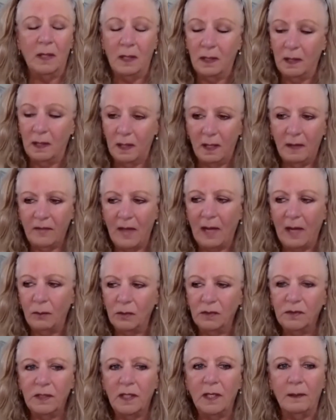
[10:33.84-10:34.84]
and that
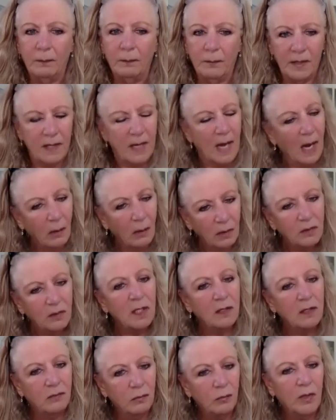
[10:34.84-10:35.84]
was it. But now
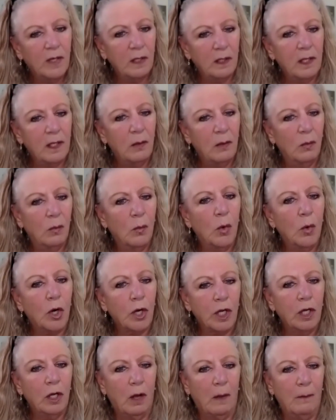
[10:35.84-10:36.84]
it's really
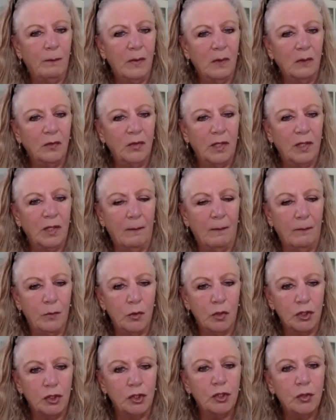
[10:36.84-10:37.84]
working on building up your
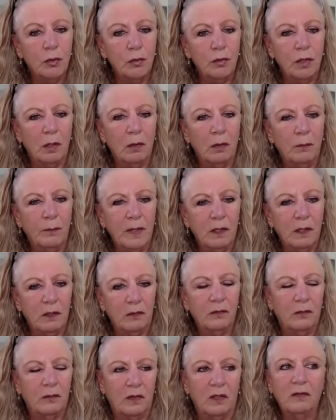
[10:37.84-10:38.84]
studio,
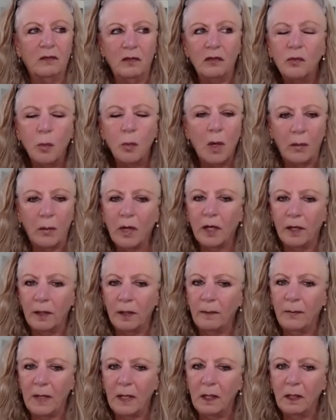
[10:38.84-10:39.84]
because this is where we're going to
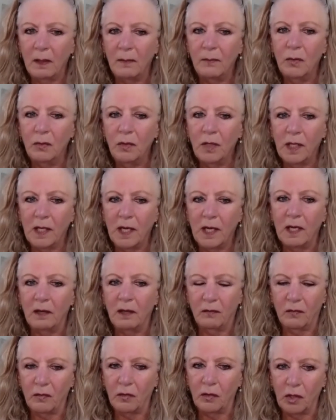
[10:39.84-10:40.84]
be communicating
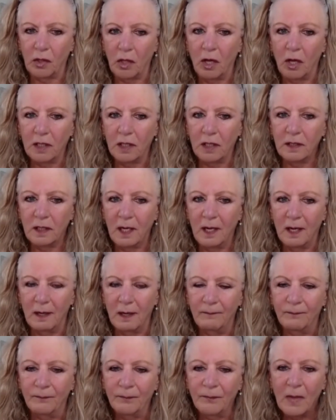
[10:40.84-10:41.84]
for a long time.
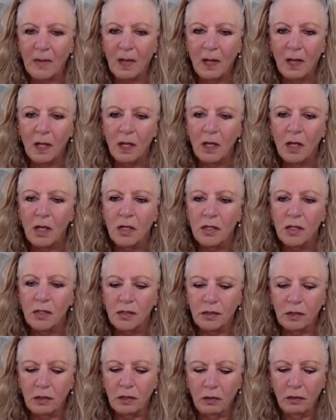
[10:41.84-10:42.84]

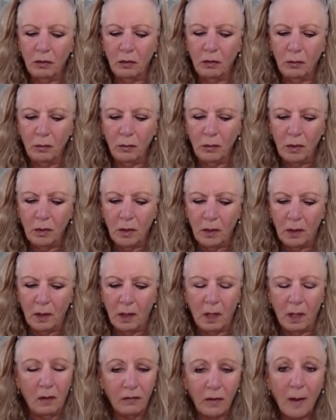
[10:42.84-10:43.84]
So
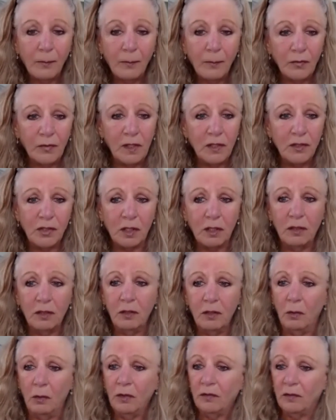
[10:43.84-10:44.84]
a couple of things you can
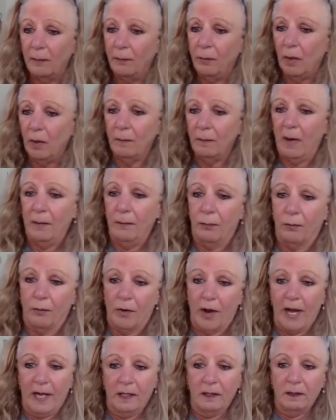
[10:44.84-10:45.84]
notice, I put my
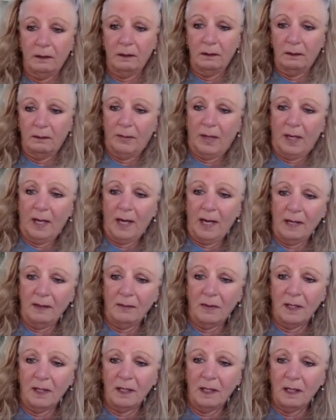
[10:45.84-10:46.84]
brand behind
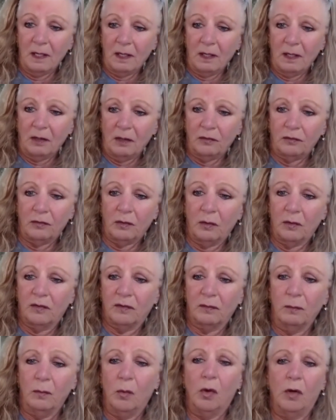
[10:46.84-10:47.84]
me. So it's
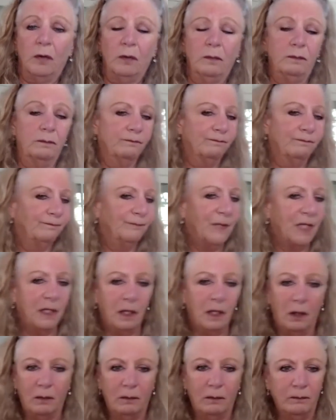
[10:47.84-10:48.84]
more, you know,